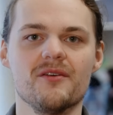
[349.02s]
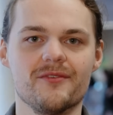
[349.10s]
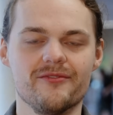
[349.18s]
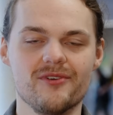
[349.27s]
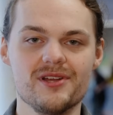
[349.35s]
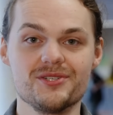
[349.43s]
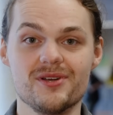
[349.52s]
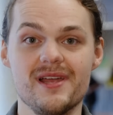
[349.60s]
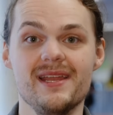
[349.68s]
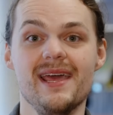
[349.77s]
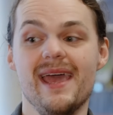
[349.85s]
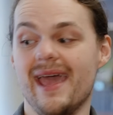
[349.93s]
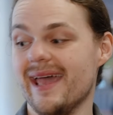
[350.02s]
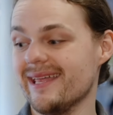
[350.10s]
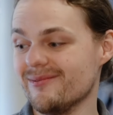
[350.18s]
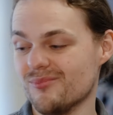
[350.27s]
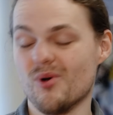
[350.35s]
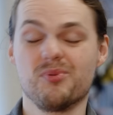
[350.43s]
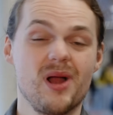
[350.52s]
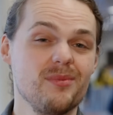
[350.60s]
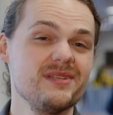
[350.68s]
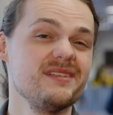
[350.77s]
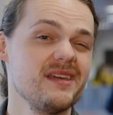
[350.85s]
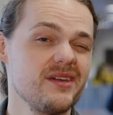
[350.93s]
of refresh rate, and we'll
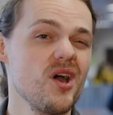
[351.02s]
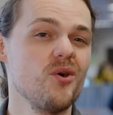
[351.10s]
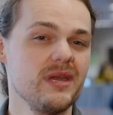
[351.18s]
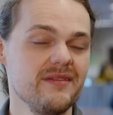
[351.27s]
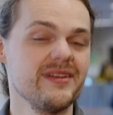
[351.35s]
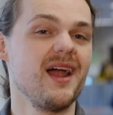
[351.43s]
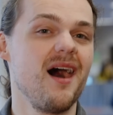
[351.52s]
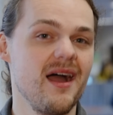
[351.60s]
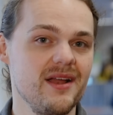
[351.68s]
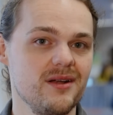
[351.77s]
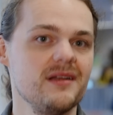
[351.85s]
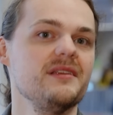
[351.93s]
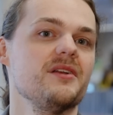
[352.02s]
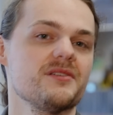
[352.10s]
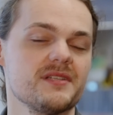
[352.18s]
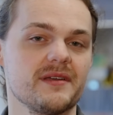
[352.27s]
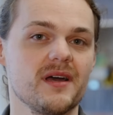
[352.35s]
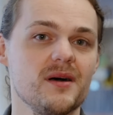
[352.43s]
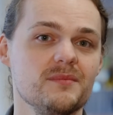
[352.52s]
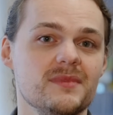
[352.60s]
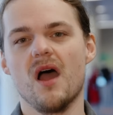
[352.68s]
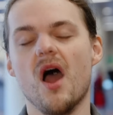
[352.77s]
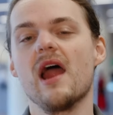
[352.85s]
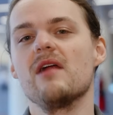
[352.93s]
probably see it go even higher in years to come.
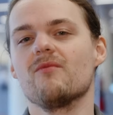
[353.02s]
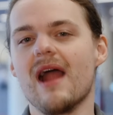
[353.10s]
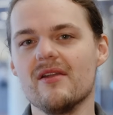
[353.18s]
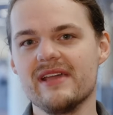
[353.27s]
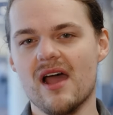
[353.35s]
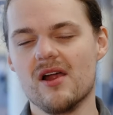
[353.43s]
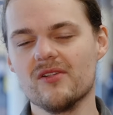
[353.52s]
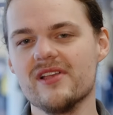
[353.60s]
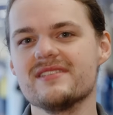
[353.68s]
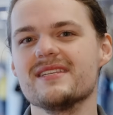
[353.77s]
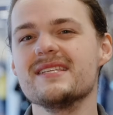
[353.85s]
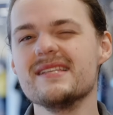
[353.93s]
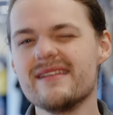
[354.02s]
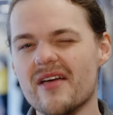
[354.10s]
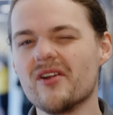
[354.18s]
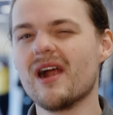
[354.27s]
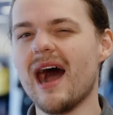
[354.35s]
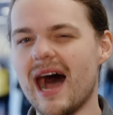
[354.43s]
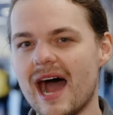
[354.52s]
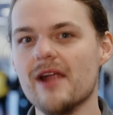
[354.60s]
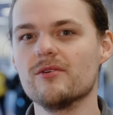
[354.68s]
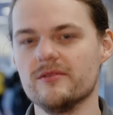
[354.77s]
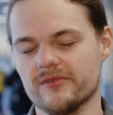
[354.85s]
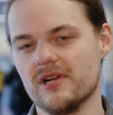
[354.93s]
All right, rounding our list is another high
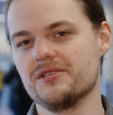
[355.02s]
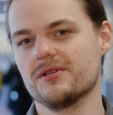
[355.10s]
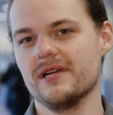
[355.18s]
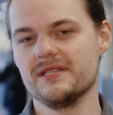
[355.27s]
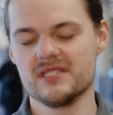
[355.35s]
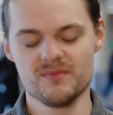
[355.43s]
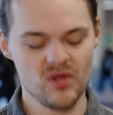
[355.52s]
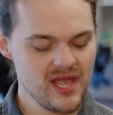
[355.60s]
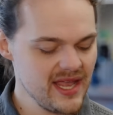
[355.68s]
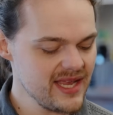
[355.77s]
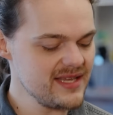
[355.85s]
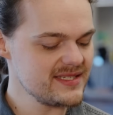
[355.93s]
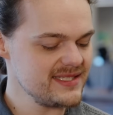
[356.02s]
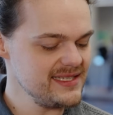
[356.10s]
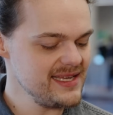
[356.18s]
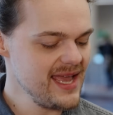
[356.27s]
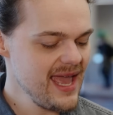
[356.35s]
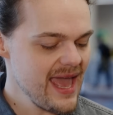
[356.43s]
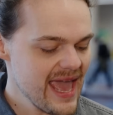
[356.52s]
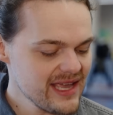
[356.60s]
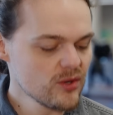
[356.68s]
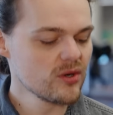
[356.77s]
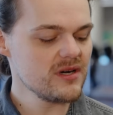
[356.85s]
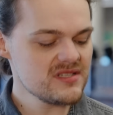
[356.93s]
refresh rate display. It is the
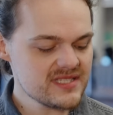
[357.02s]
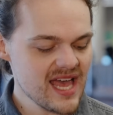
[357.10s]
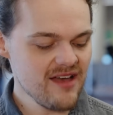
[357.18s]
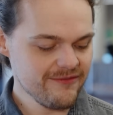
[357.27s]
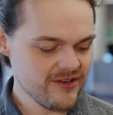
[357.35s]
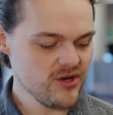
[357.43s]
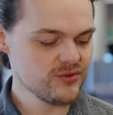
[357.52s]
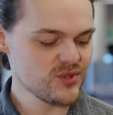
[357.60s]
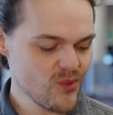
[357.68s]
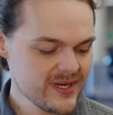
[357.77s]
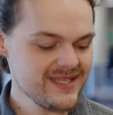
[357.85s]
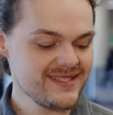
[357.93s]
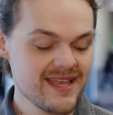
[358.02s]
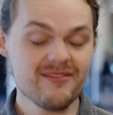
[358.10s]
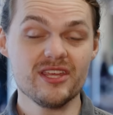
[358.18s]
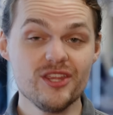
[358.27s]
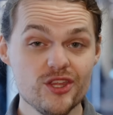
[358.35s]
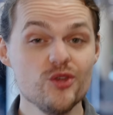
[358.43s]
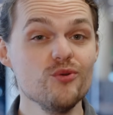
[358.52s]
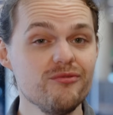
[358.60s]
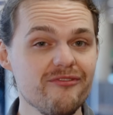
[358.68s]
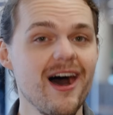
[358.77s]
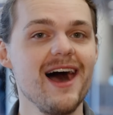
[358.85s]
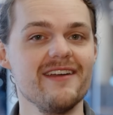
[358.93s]
Aorus
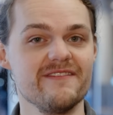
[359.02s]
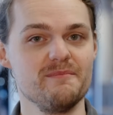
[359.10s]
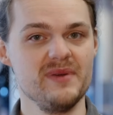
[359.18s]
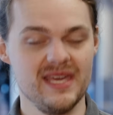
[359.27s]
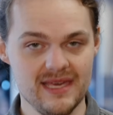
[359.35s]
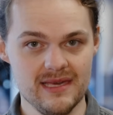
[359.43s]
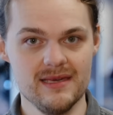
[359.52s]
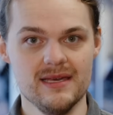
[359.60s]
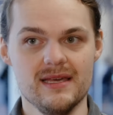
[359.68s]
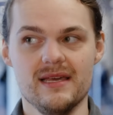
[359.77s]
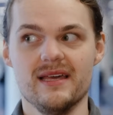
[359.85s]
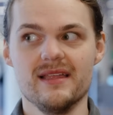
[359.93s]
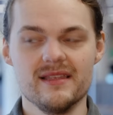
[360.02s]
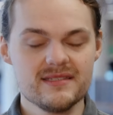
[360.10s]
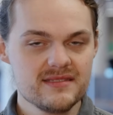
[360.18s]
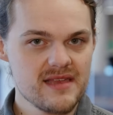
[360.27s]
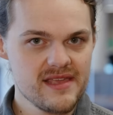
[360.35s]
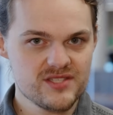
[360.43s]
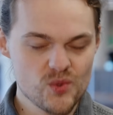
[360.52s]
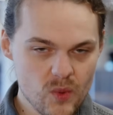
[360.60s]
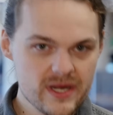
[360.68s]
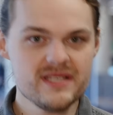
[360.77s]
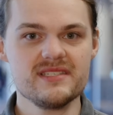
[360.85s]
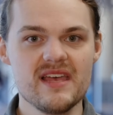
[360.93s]
FO27Q5 5P. Uh, this is a
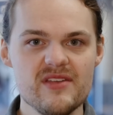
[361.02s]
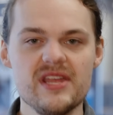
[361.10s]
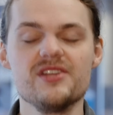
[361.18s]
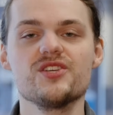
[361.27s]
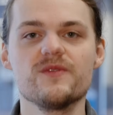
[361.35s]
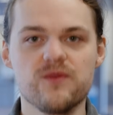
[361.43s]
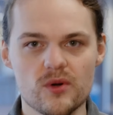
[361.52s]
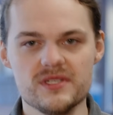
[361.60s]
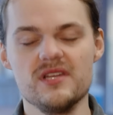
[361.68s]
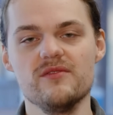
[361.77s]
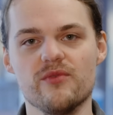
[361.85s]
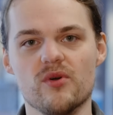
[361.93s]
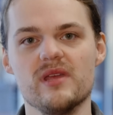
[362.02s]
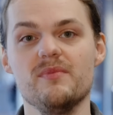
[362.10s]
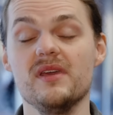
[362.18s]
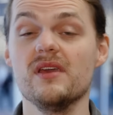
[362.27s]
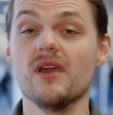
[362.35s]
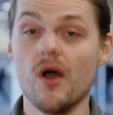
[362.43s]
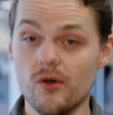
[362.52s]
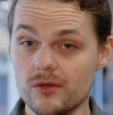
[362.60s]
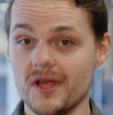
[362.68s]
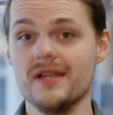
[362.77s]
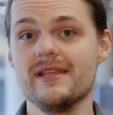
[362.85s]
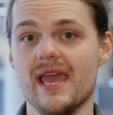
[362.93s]
27 inch 1440p
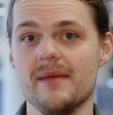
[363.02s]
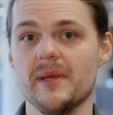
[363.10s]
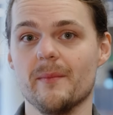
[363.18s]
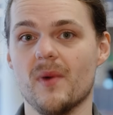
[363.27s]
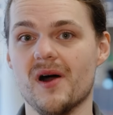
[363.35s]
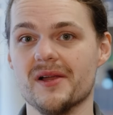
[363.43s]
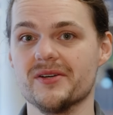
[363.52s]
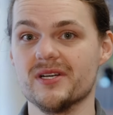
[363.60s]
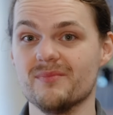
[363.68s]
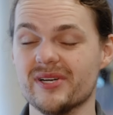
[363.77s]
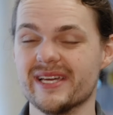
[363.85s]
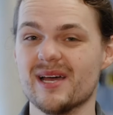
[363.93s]
OLED gaming monitor, but